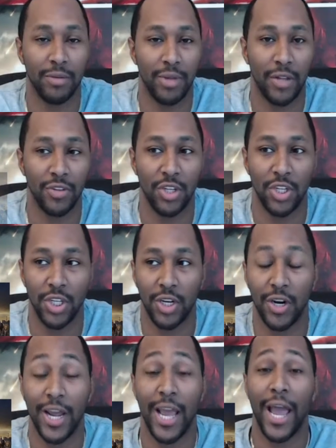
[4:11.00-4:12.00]
out this
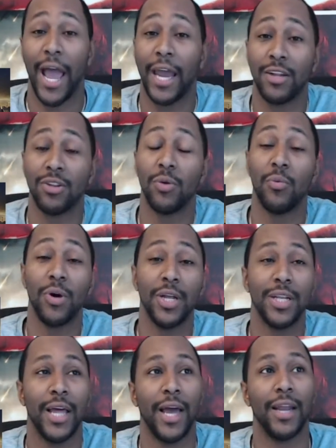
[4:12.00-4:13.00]
year, and it's the one
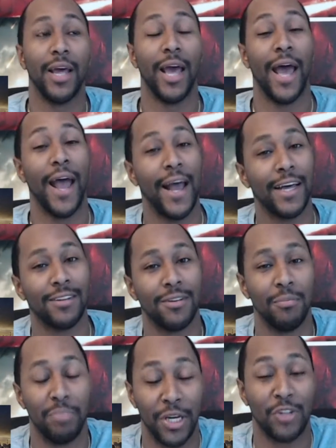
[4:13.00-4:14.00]
that has the
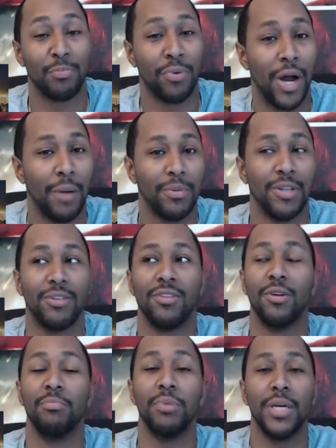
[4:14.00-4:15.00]
best promise
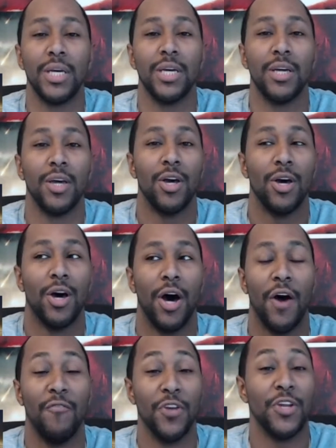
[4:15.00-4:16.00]
to be
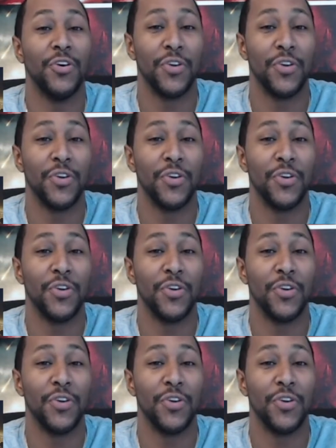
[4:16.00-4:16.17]
a video